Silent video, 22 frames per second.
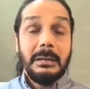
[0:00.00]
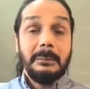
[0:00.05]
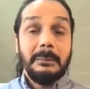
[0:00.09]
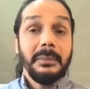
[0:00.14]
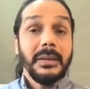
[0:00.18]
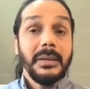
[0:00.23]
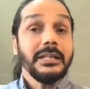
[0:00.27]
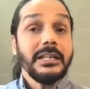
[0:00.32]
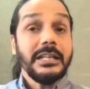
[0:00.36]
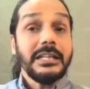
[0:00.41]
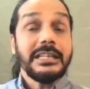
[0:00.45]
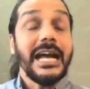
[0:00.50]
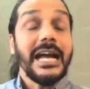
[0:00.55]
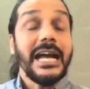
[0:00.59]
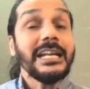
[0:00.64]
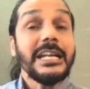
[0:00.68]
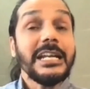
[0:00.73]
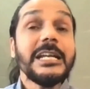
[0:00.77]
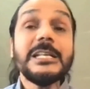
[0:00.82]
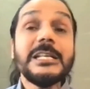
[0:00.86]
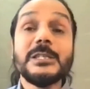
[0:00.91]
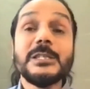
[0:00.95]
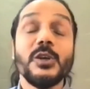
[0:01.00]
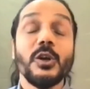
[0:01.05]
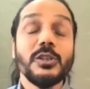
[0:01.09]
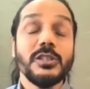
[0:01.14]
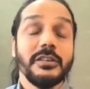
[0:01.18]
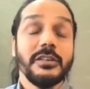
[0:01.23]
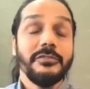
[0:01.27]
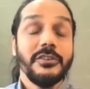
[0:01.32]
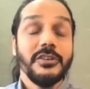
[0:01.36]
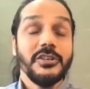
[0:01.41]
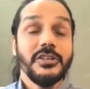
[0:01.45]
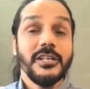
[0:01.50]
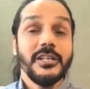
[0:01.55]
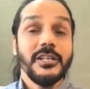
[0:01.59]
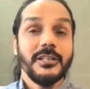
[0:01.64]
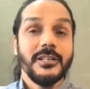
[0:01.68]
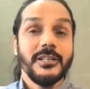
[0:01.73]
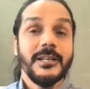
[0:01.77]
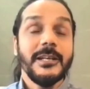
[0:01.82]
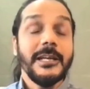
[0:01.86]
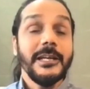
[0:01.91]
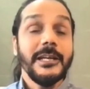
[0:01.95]
But that is not sufficient.
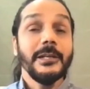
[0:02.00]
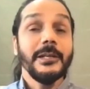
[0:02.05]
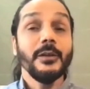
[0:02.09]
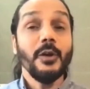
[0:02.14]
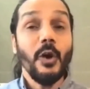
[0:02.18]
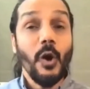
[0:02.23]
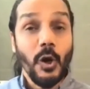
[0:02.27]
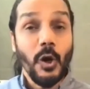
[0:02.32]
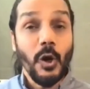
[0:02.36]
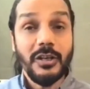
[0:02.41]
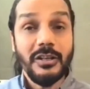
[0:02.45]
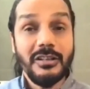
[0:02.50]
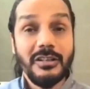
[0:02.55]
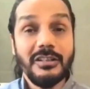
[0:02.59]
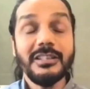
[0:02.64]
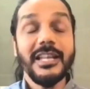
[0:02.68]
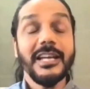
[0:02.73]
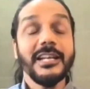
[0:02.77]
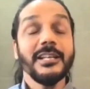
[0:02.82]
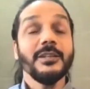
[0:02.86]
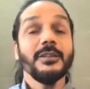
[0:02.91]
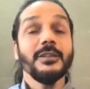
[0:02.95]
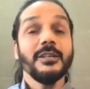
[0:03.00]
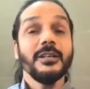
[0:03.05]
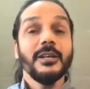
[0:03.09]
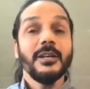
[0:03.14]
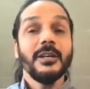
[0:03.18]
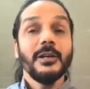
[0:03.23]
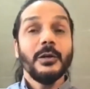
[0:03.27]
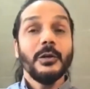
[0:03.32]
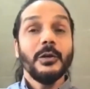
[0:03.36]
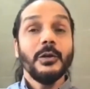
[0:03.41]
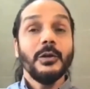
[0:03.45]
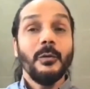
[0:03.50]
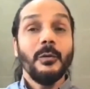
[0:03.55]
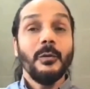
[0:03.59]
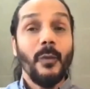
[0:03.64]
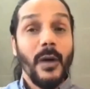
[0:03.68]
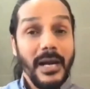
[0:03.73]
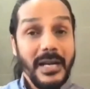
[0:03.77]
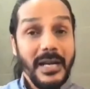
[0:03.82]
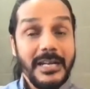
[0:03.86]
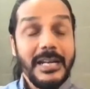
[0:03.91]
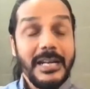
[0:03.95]
In order that
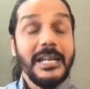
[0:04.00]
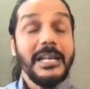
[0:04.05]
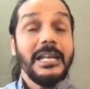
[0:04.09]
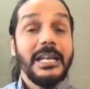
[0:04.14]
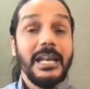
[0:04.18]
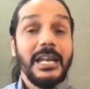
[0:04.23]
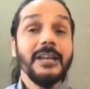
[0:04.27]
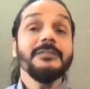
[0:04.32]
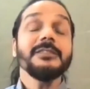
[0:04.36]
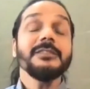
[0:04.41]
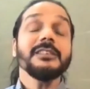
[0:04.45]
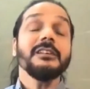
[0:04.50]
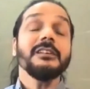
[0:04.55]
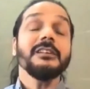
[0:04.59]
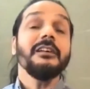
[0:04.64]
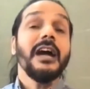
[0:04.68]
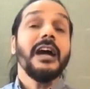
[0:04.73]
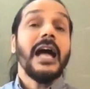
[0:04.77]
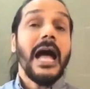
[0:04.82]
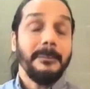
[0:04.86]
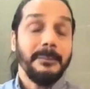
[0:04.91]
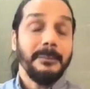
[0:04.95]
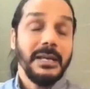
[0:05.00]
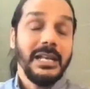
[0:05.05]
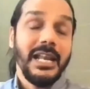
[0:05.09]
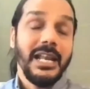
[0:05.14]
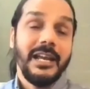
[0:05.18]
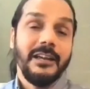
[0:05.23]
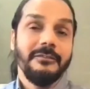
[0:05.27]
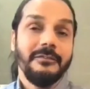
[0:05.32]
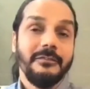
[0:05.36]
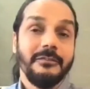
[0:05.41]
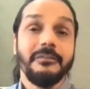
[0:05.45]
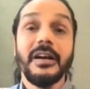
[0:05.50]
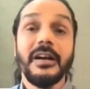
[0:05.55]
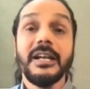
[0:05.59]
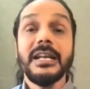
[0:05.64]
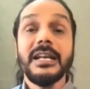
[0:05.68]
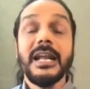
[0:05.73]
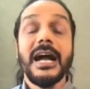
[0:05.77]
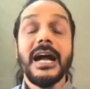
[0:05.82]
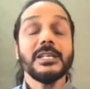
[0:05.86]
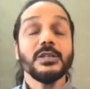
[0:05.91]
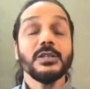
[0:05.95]
one lives a happy life,
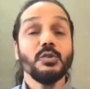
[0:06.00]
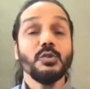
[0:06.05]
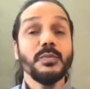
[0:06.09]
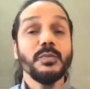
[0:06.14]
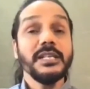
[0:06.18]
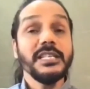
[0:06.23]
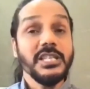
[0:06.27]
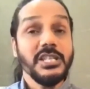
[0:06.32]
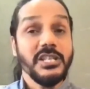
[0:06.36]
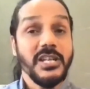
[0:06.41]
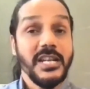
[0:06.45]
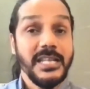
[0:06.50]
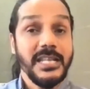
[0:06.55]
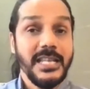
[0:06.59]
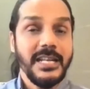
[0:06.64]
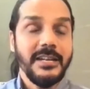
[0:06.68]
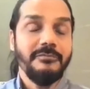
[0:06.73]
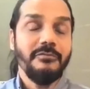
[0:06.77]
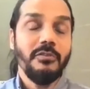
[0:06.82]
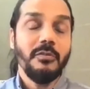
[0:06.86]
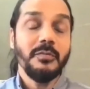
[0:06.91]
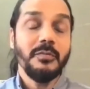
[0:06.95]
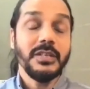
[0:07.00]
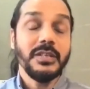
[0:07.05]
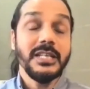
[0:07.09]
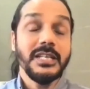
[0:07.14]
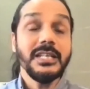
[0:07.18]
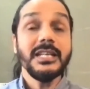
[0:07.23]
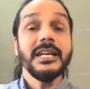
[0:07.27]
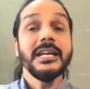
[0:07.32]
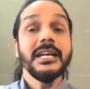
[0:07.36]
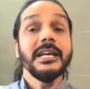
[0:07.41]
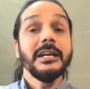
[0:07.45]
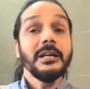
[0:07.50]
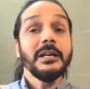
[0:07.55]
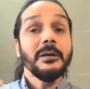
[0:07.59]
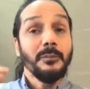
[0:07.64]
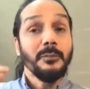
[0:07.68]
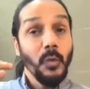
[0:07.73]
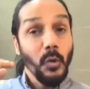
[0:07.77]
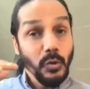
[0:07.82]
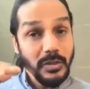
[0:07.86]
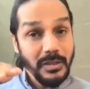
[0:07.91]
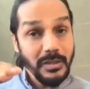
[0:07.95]
one has to be strengthened from within,
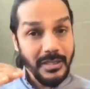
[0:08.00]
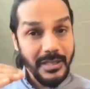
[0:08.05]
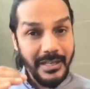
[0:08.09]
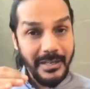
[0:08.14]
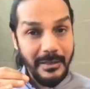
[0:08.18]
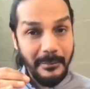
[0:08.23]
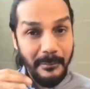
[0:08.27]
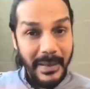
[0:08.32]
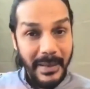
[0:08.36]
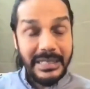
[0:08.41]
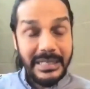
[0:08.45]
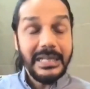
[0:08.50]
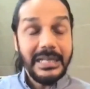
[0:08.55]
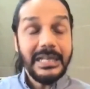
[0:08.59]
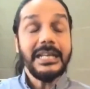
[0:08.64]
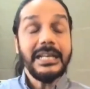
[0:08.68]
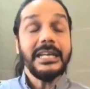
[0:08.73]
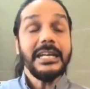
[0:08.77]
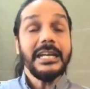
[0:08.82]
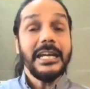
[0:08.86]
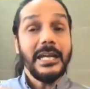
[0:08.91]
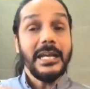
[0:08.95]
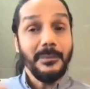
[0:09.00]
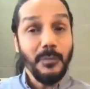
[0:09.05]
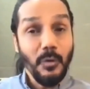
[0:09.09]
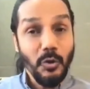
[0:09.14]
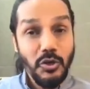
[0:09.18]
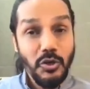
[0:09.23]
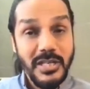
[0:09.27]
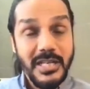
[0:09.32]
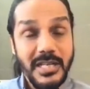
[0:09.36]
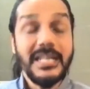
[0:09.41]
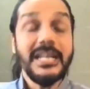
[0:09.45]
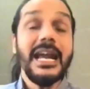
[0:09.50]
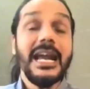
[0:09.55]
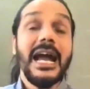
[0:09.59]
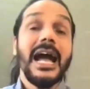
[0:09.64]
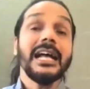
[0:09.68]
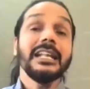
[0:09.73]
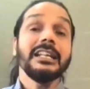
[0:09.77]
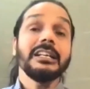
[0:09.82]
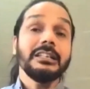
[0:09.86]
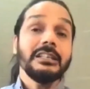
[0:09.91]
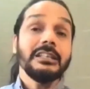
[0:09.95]
both mentally, emotionally,
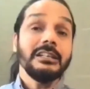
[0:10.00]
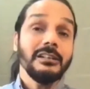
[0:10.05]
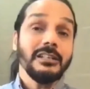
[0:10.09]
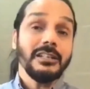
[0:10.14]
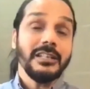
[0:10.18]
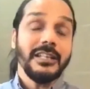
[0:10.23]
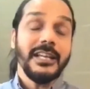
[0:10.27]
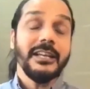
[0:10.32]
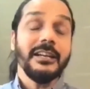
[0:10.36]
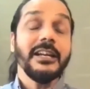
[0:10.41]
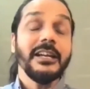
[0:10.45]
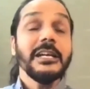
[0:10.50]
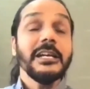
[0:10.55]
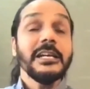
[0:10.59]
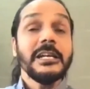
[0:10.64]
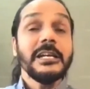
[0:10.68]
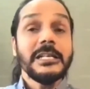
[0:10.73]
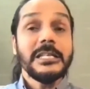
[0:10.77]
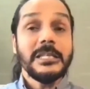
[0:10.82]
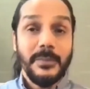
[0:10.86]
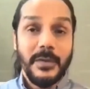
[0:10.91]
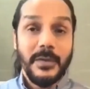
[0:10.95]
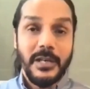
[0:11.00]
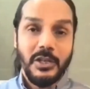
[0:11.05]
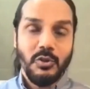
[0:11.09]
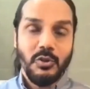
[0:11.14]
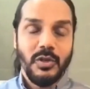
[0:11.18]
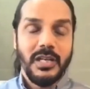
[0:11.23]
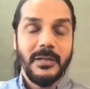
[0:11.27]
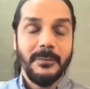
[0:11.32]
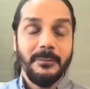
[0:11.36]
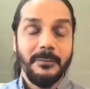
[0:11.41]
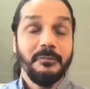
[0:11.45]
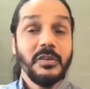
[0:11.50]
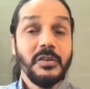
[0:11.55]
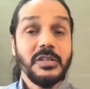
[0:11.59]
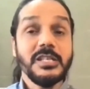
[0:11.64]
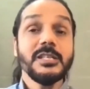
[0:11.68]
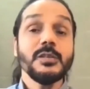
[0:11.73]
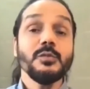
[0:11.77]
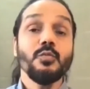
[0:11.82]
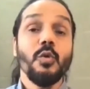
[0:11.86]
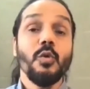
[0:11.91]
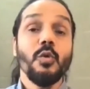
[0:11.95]
and a third thing, spiritually, which
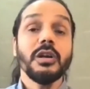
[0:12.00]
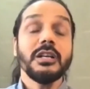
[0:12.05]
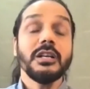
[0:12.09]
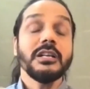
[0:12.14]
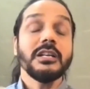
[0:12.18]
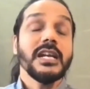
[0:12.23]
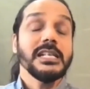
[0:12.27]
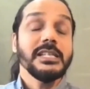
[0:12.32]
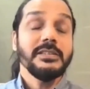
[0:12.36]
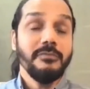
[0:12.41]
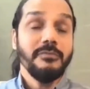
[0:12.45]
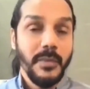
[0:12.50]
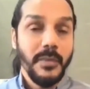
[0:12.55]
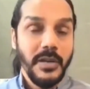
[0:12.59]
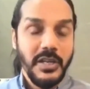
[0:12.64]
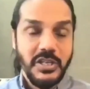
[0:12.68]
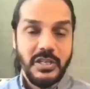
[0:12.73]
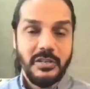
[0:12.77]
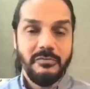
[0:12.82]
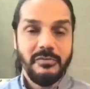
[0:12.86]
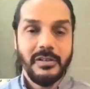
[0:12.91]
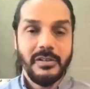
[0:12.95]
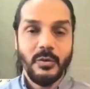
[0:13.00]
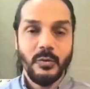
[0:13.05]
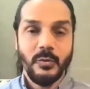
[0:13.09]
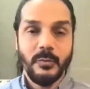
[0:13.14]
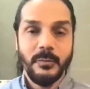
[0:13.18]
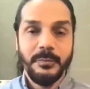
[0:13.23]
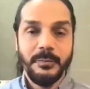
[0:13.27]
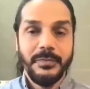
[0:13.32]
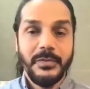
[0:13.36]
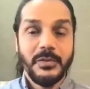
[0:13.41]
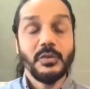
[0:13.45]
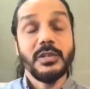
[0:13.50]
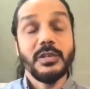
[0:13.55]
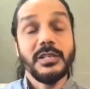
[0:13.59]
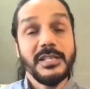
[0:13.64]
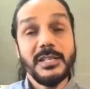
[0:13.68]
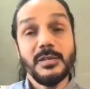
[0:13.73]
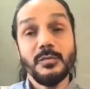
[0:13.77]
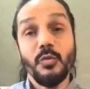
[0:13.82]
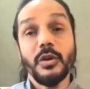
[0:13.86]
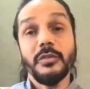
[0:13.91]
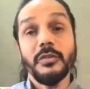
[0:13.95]
is what transformation will do. So this
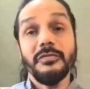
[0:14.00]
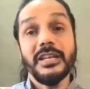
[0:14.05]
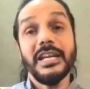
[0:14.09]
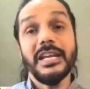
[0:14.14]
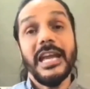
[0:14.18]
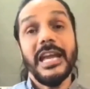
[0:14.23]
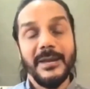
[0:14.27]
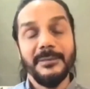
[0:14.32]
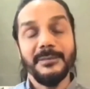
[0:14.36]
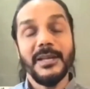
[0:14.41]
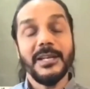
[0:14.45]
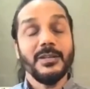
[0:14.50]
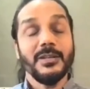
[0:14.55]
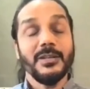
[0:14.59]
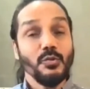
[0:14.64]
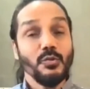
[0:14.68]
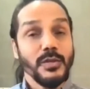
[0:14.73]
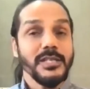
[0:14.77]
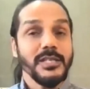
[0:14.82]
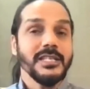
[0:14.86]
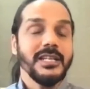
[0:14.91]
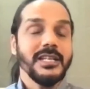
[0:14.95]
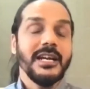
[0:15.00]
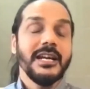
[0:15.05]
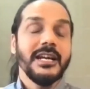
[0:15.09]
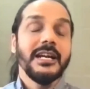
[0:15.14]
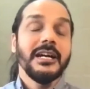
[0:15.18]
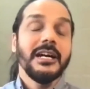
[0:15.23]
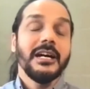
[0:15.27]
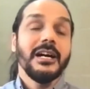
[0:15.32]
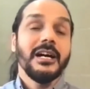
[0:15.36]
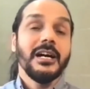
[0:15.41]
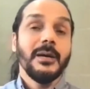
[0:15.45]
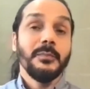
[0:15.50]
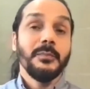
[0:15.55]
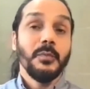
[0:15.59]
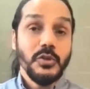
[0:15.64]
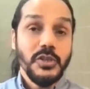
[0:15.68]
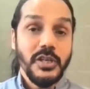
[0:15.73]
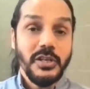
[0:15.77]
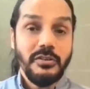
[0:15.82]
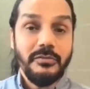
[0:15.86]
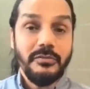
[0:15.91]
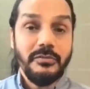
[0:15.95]
is what we aim, that through this
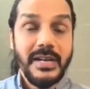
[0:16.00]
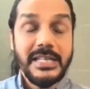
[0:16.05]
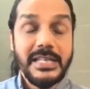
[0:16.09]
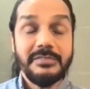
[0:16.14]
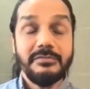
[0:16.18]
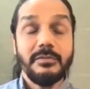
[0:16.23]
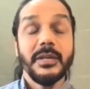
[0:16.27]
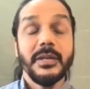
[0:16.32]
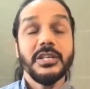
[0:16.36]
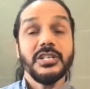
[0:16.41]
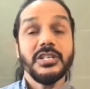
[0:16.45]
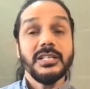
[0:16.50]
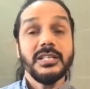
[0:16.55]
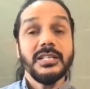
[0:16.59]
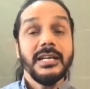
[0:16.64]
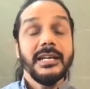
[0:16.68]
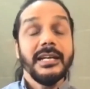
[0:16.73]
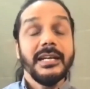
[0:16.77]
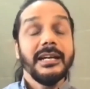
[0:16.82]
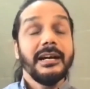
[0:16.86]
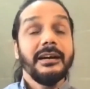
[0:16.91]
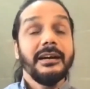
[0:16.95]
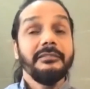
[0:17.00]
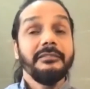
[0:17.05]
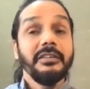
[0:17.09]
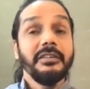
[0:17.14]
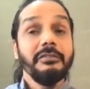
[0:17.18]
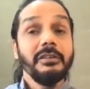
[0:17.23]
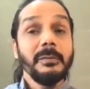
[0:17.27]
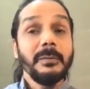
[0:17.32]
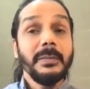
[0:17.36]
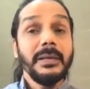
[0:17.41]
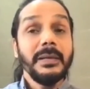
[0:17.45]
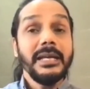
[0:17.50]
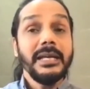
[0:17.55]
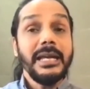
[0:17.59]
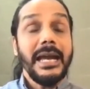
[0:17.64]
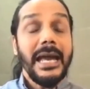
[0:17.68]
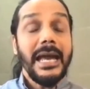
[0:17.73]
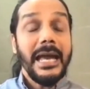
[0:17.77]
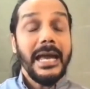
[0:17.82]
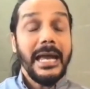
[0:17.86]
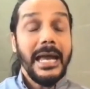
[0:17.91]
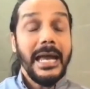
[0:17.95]
project of transformation, we will be
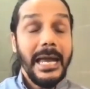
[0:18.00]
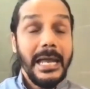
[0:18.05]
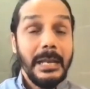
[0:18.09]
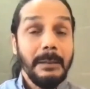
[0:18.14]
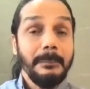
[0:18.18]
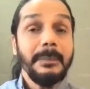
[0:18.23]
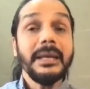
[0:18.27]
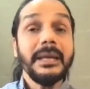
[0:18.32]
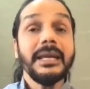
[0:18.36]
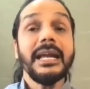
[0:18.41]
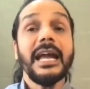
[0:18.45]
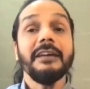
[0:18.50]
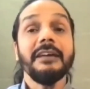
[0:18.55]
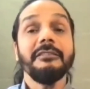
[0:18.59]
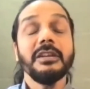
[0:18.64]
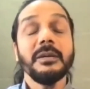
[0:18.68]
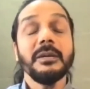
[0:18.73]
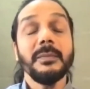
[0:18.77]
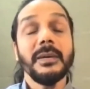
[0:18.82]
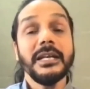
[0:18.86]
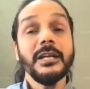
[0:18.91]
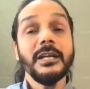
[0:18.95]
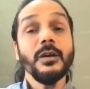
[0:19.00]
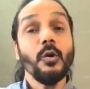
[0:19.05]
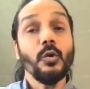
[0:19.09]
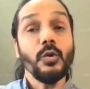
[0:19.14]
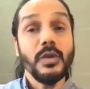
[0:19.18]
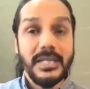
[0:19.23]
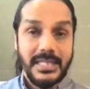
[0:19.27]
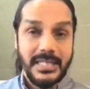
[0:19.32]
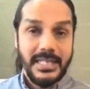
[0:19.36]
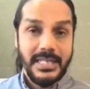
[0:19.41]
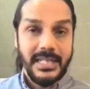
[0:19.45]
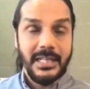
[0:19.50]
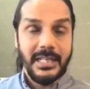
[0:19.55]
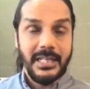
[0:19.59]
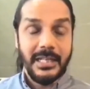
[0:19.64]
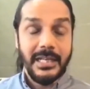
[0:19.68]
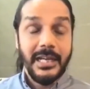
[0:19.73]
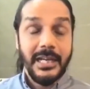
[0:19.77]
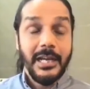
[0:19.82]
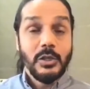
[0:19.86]
helping everybody holistically.